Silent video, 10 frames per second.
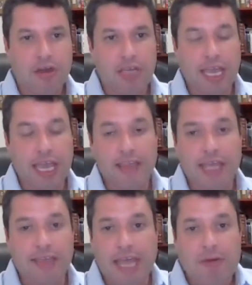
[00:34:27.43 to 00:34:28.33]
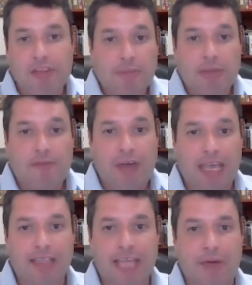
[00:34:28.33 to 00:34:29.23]
Okay, and that was the big
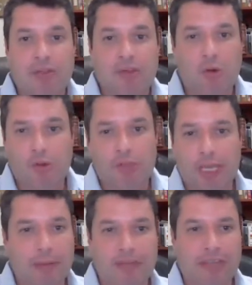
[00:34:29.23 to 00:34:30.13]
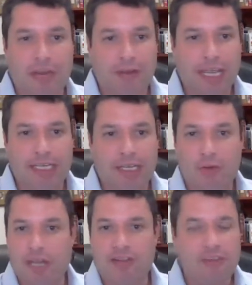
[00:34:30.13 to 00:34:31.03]
fight. That was the whole thing about the Iran deal,
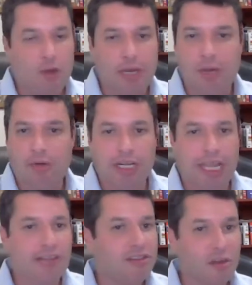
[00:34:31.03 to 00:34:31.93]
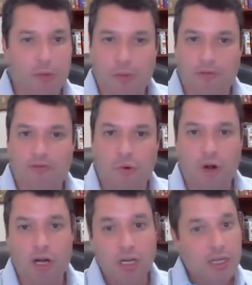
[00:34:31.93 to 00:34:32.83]
why so many were against, so many were
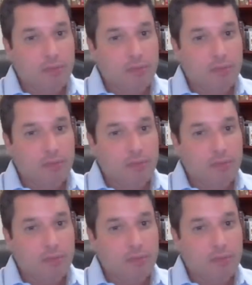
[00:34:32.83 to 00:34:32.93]
for.